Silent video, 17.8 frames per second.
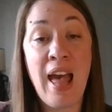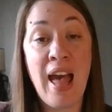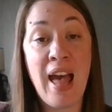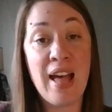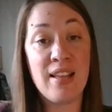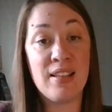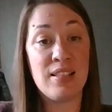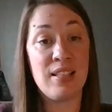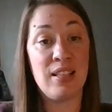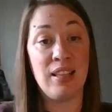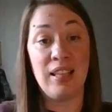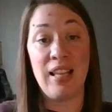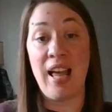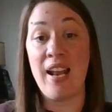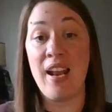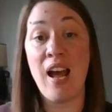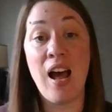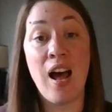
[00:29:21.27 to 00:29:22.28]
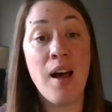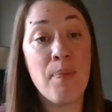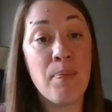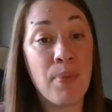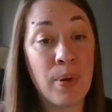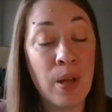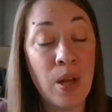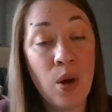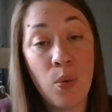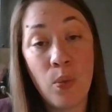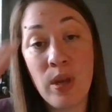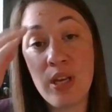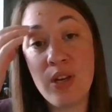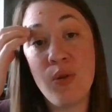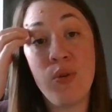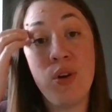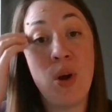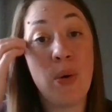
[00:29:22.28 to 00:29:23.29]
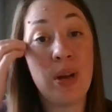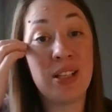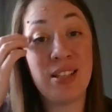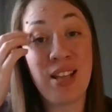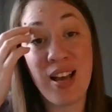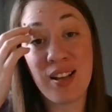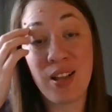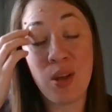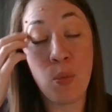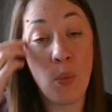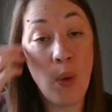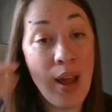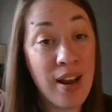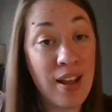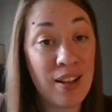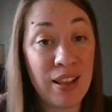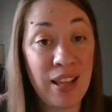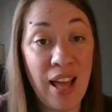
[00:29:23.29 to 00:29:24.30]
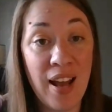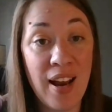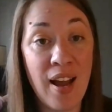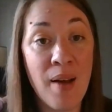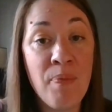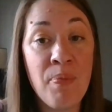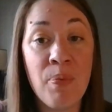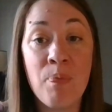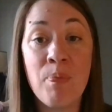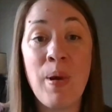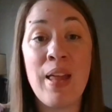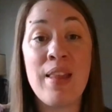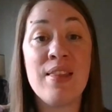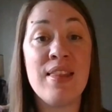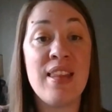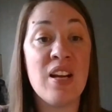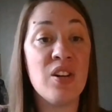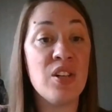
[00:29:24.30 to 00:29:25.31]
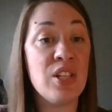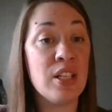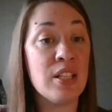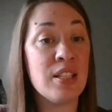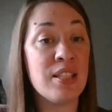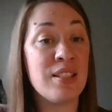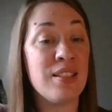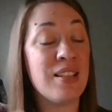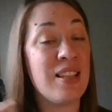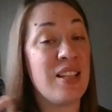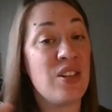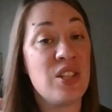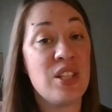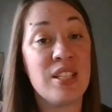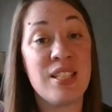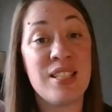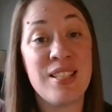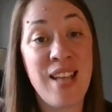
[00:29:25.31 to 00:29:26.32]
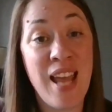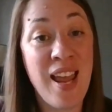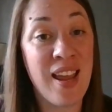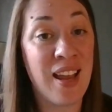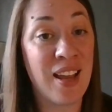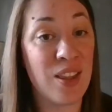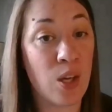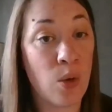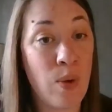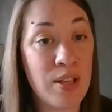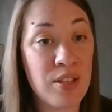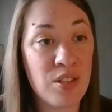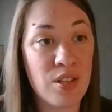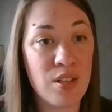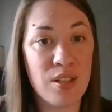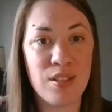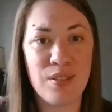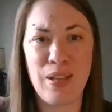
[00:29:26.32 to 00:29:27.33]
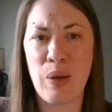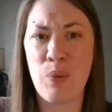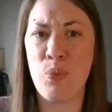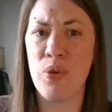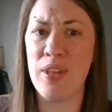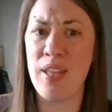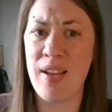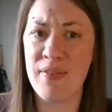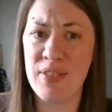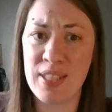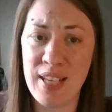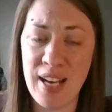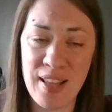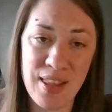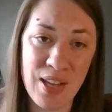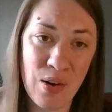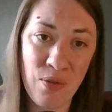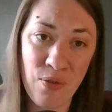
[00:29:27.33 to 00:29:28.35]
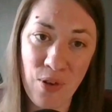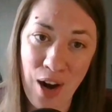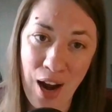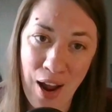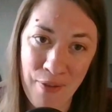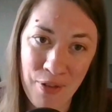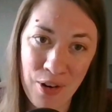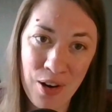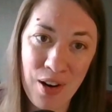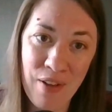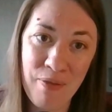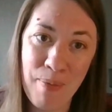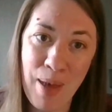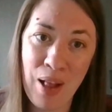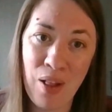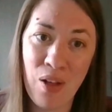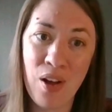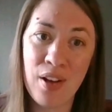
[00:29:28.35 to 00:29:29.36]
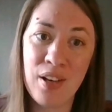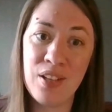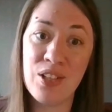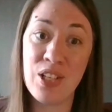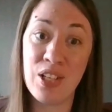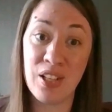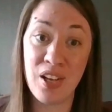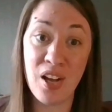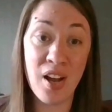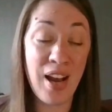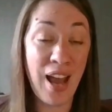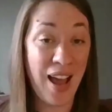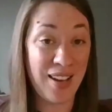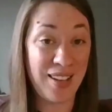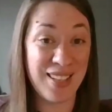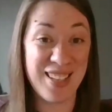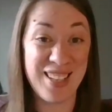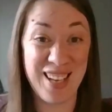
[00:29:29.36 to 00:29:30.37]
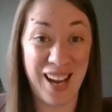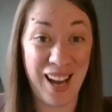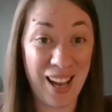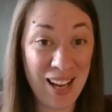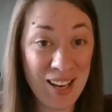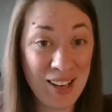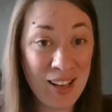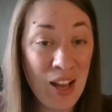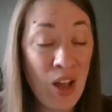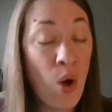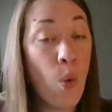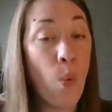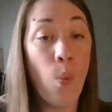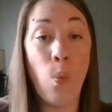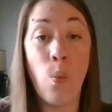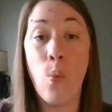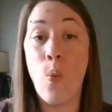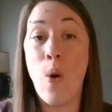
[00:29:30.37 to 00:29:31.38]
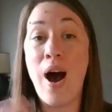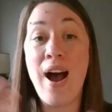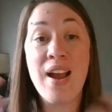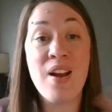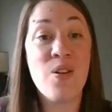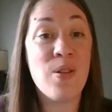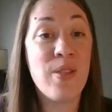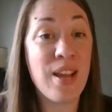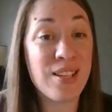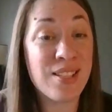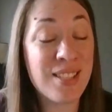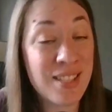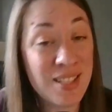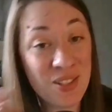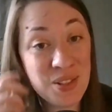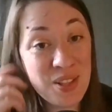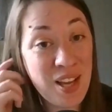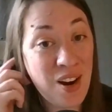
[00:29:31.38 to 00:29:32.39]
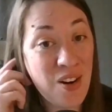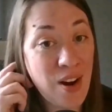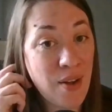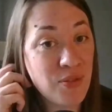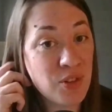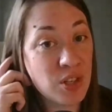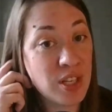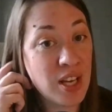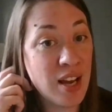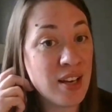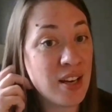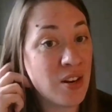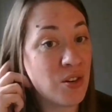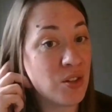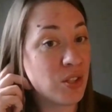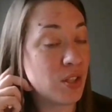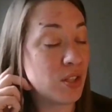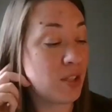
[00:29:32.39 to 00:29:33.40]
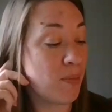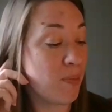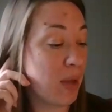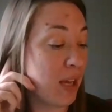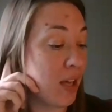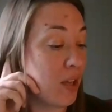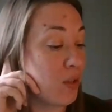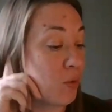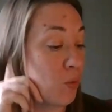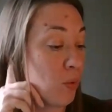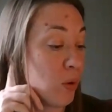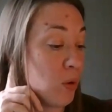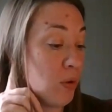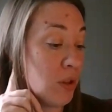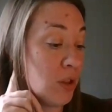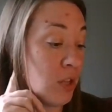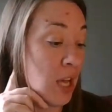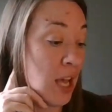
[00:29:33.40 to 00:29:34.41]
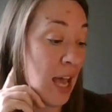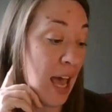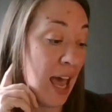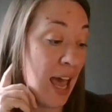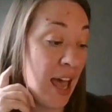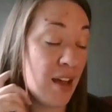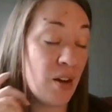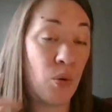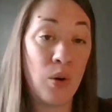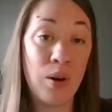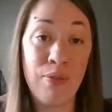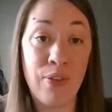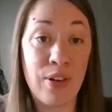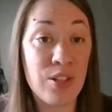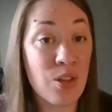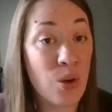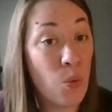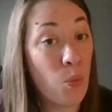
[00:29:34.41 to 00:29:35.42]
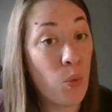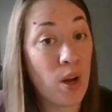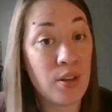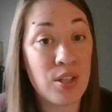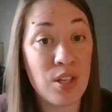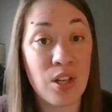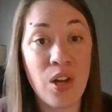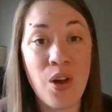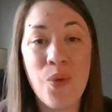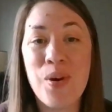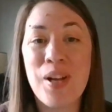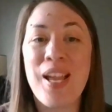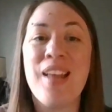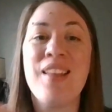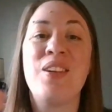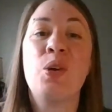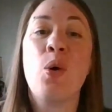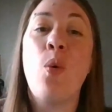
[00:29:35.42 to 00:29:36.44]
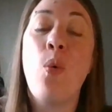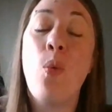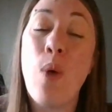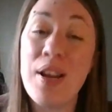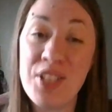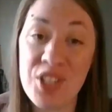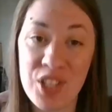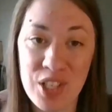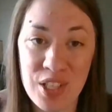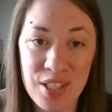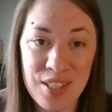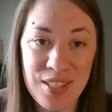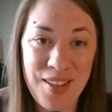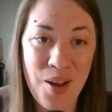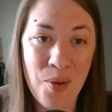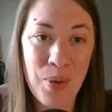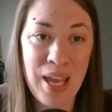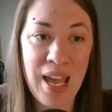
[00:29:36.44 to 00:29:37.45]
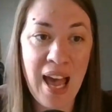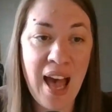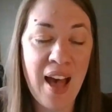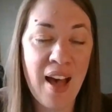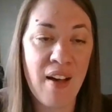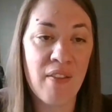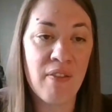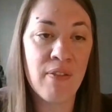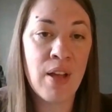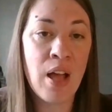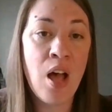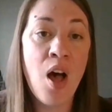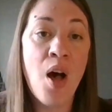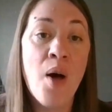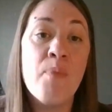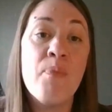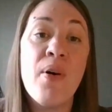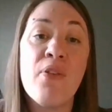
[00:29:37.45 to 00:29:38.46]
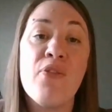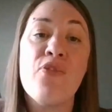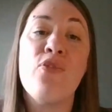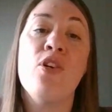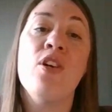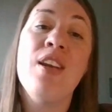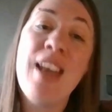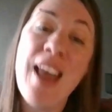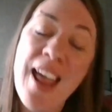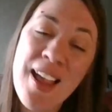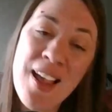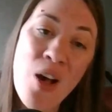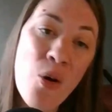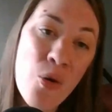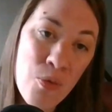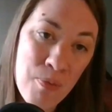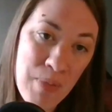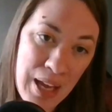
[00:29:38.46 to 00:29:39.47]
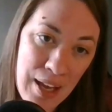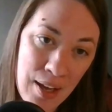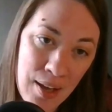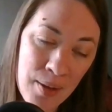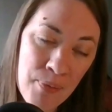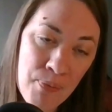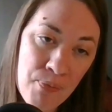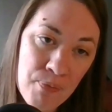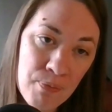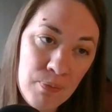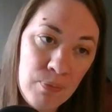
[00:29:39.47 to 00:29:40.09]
has let up. We don't know exactly when it let up, but they're just staying. And the question is, like, would they have stayed there forever if Mahlon and Chilion hadn't died? Why are they still there after 10 years? Is it because Ruth and Orpah don't want to go? Again, questions that we have. But for Naomi,